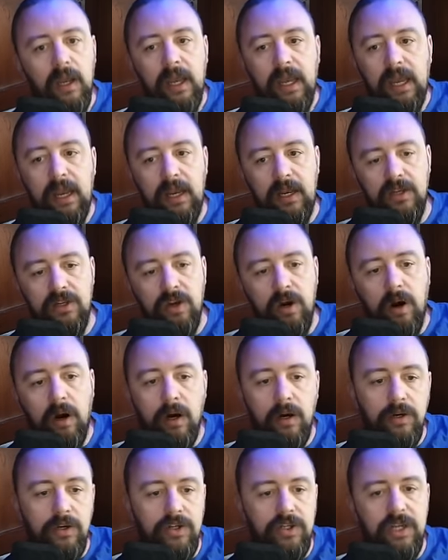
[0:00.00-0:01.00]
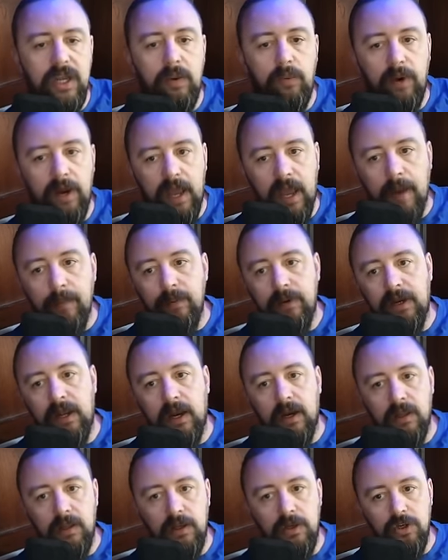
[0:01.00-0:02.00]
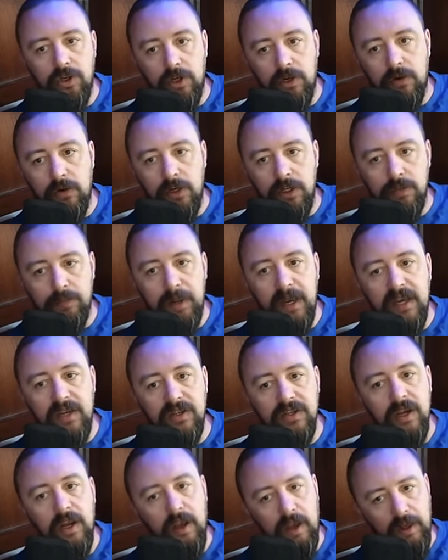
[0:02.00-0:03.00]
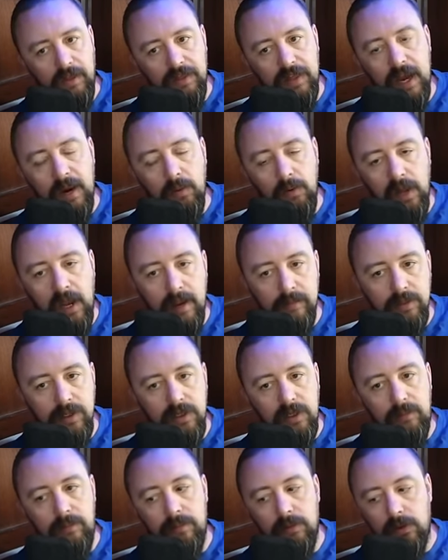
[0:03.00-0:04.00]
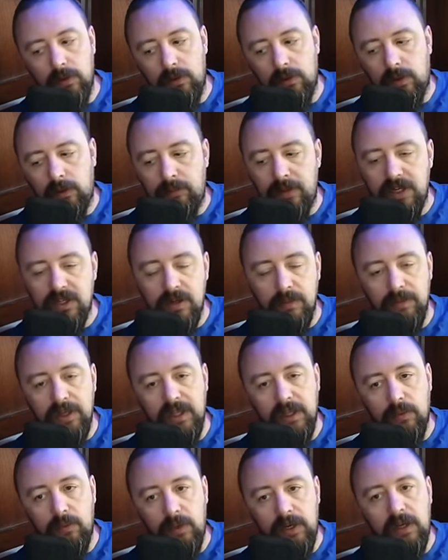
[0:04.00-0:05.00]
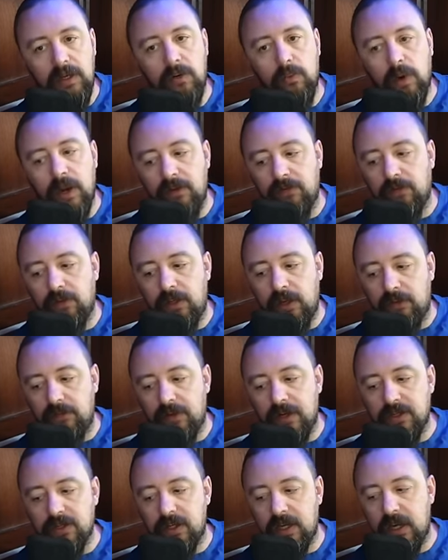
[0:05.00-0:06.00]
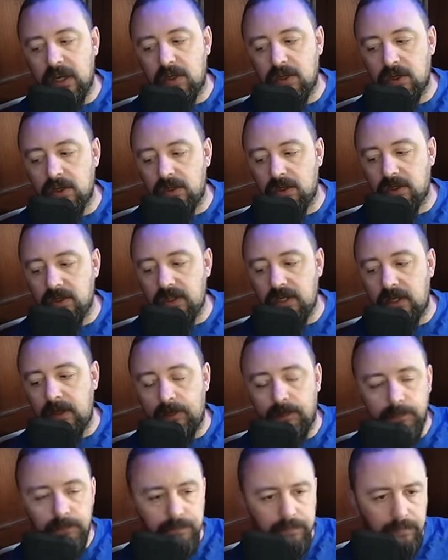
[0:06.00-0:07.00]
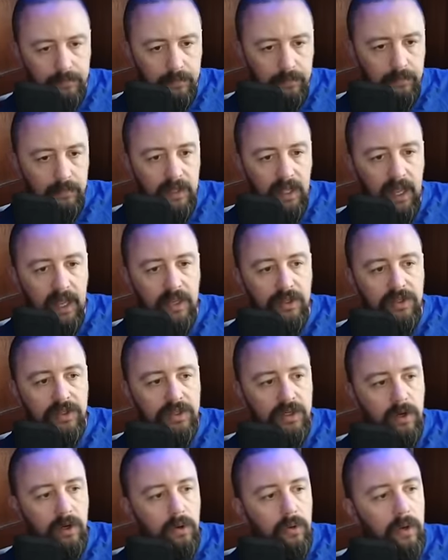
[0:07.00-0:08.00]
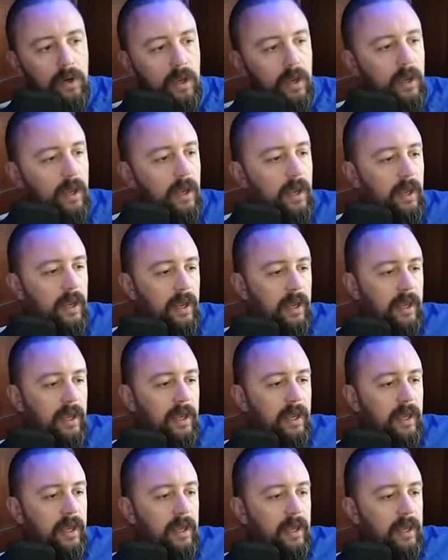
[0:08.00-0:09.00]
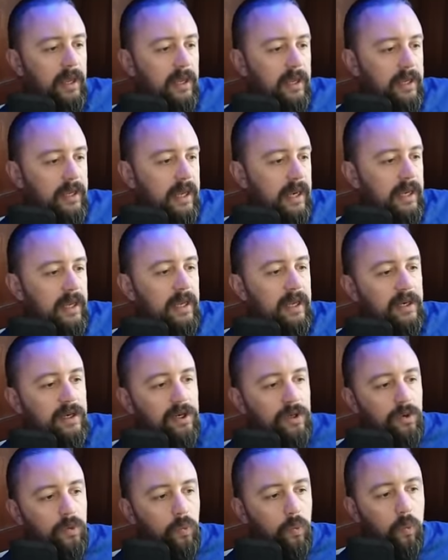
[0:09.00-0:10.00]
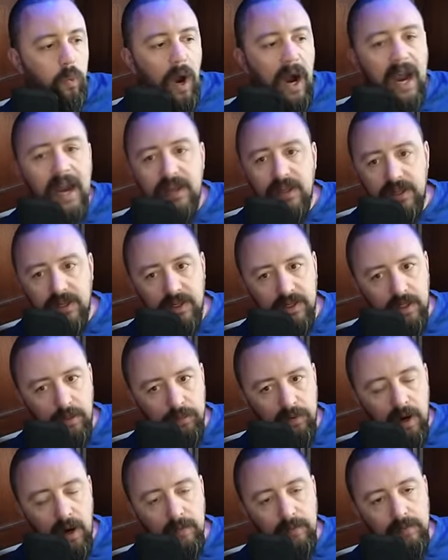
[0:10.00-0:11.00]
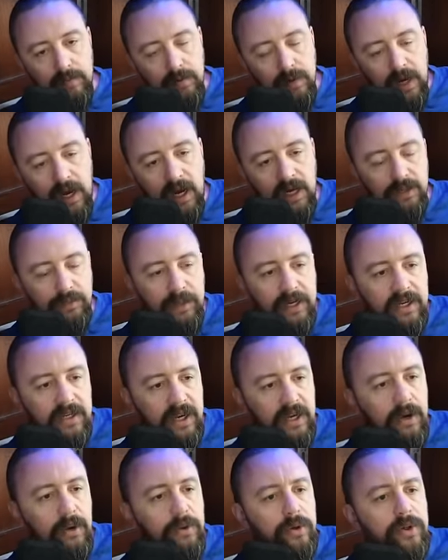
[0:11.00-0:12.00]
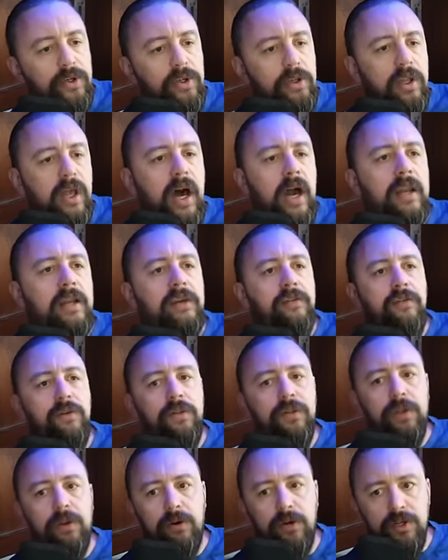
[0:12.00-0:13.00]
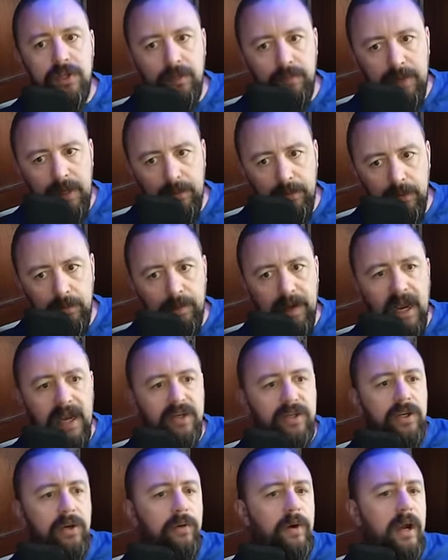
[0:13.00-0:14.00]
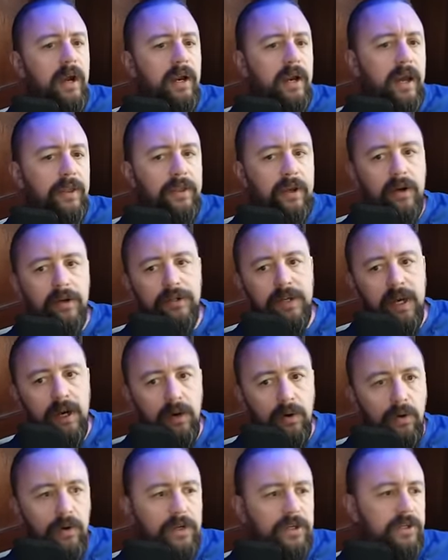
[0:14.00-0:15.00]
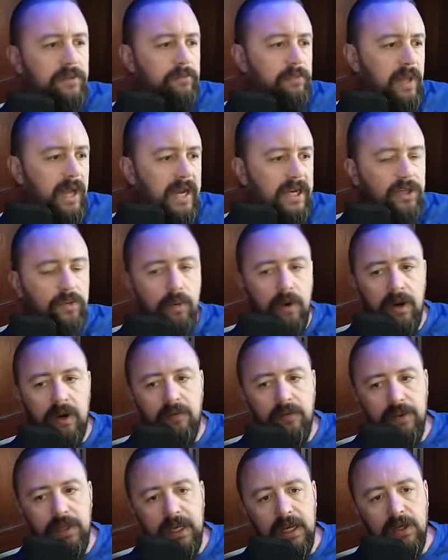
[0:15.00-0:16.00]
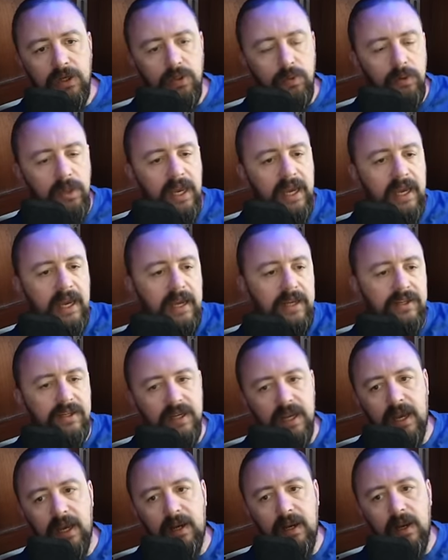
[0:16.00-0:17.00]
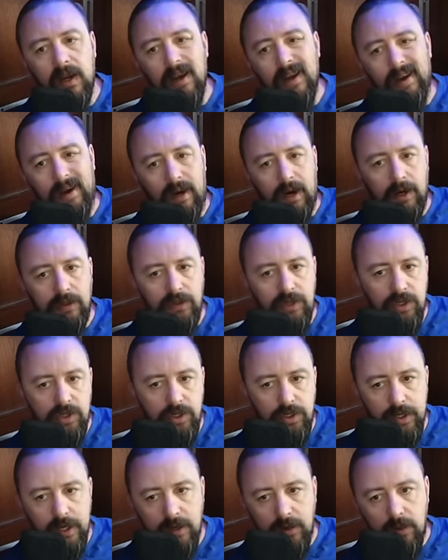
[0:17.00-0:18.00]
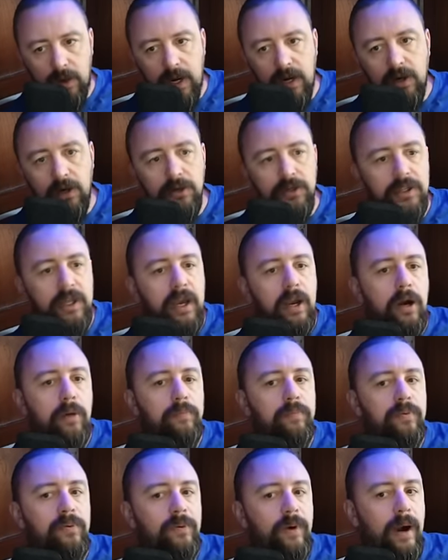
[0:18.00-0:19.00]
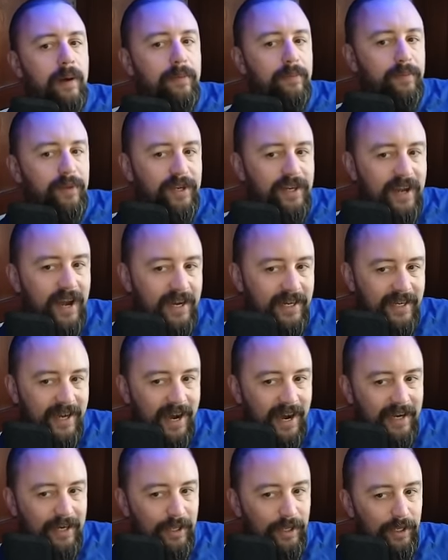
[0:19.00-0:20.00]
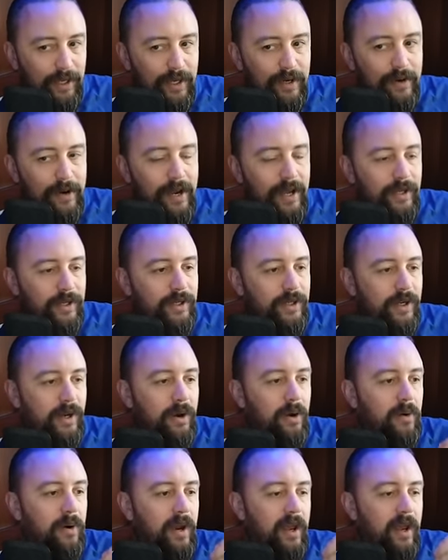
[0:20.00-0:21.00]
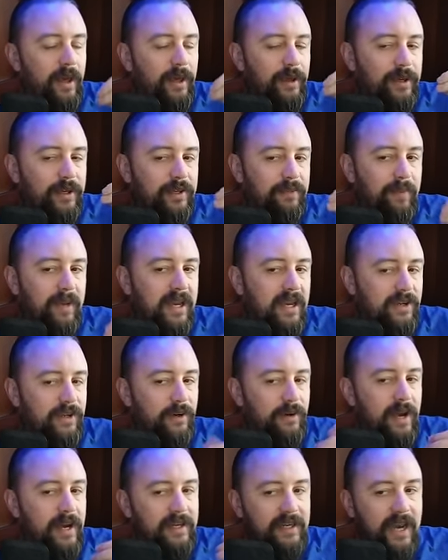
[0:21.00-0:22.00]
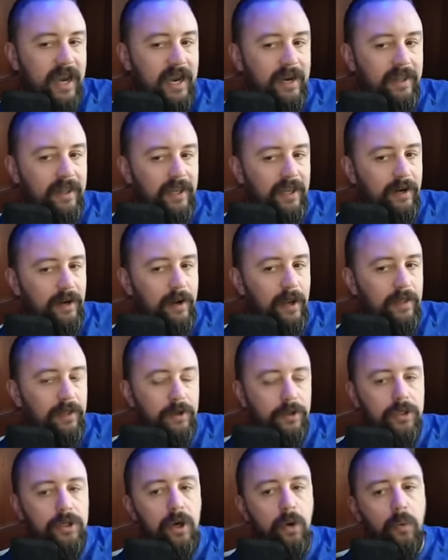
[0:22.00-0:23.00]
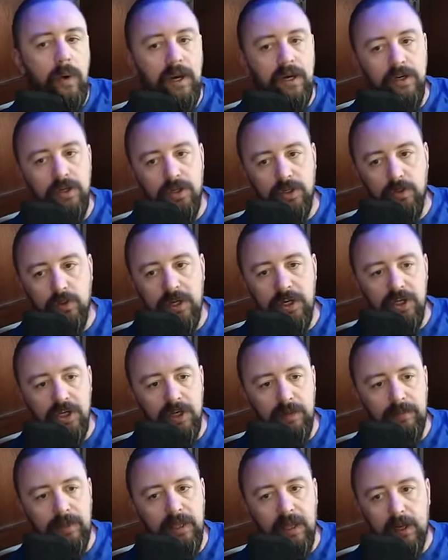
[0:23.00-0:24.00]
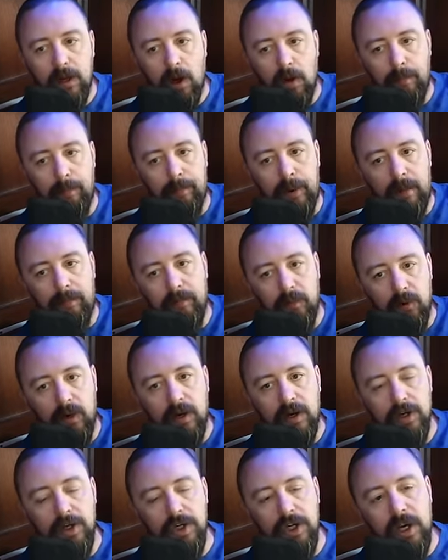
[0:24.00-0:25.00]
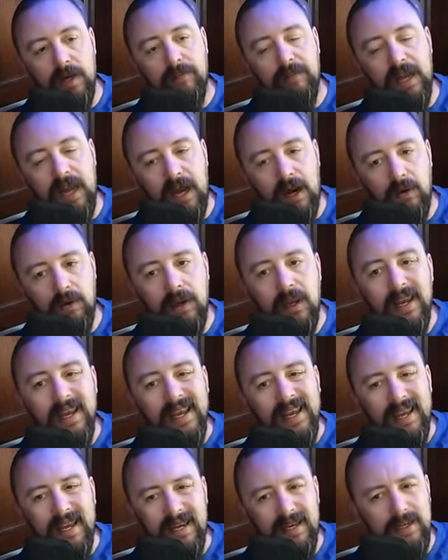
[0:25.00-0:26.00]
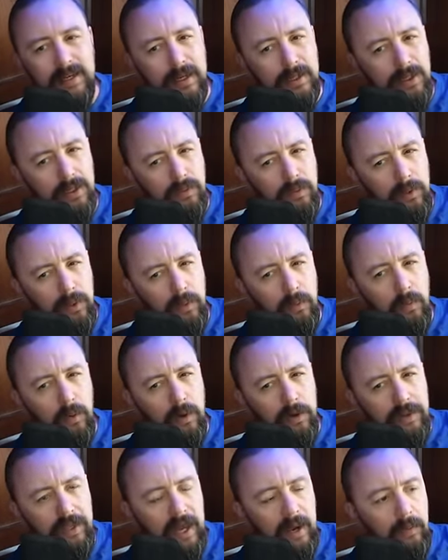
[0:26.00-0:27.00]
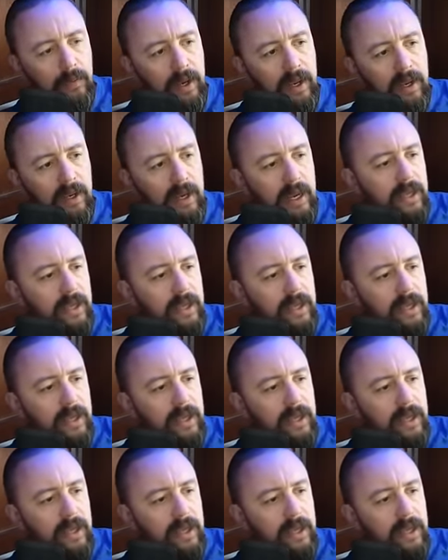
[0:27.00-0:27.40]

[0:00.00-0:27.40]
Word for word: It is hard to say what happened down in the engineering space. That will absolutely be something that we need to wait for the investigation to see. And so getting into why this is the probable cause, because I know there's a lot of different theories that people are passing around out there terrorism, black swan, everything else. Well, like I said, on these generators, they are probably not tied to the internet. So, because they're not tied to the internet, there's no way to just reach in and be like, oh, bup, we're going to shut them down. It doesn't really work that way.